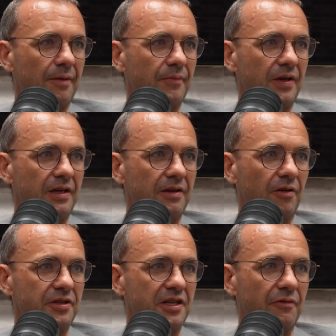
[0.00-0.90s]
He
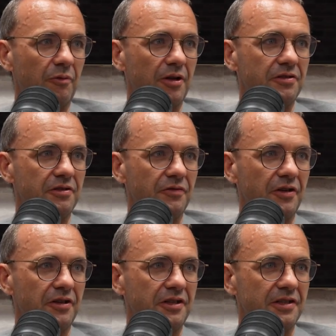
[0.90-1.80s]
obviously never went to
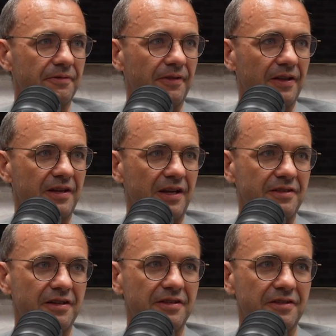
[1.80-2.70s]
university. He's a
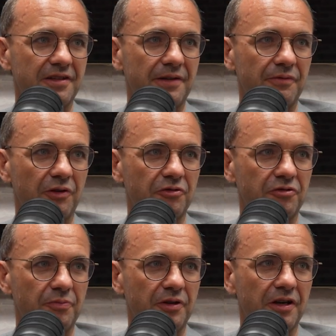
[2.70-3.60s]
fantastically successful
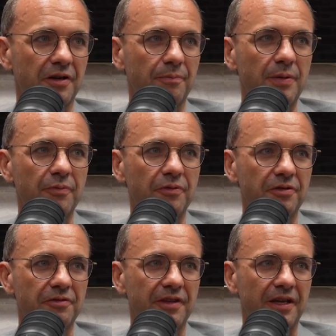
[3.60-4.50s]
entrepreneur, and people
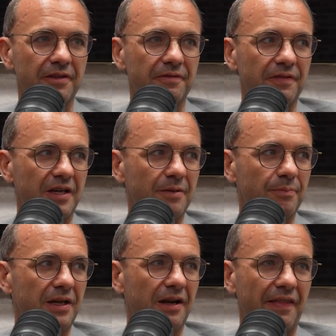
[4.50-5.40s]
do think they can
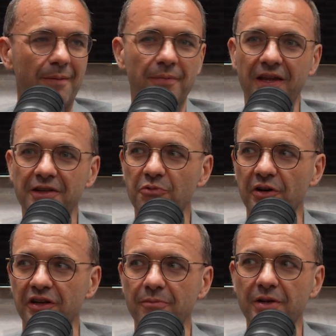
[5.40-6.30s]
be like that, but that's 1
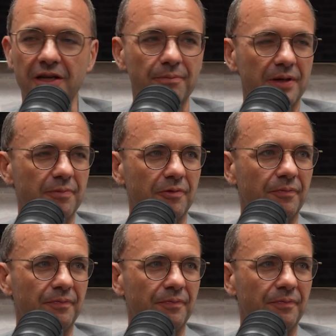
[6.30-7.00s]
in a million people.